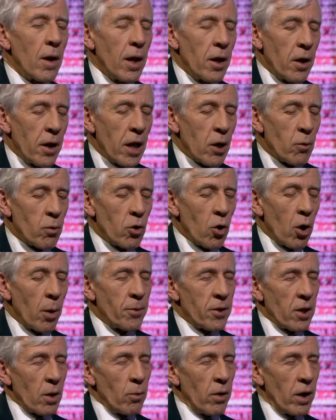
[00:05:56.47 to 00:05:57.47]
in an equal and
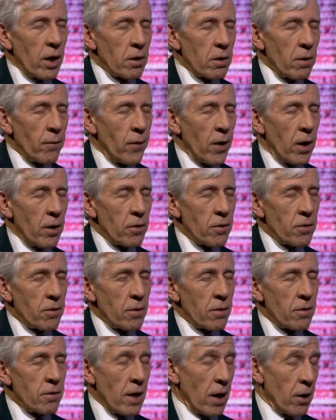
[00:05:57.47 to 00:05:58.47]
opposite way so far
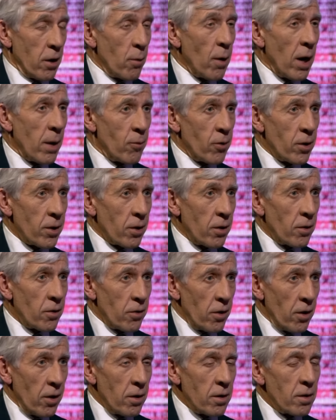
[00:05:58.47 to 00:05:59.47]
as Saudi Arabia is
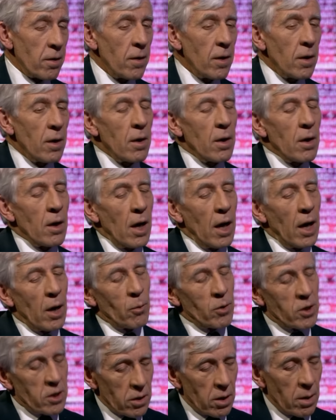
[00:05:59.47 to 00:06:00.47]
concerned,
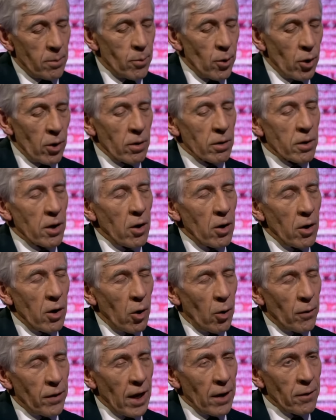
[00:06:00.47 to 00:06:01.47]
which is embroiled
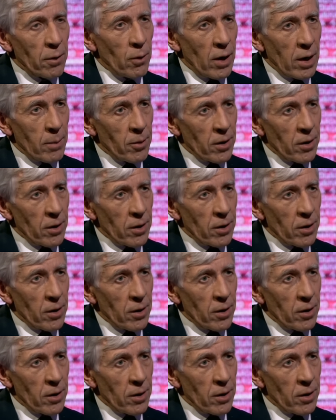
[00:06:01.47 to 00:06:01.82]
on the other way.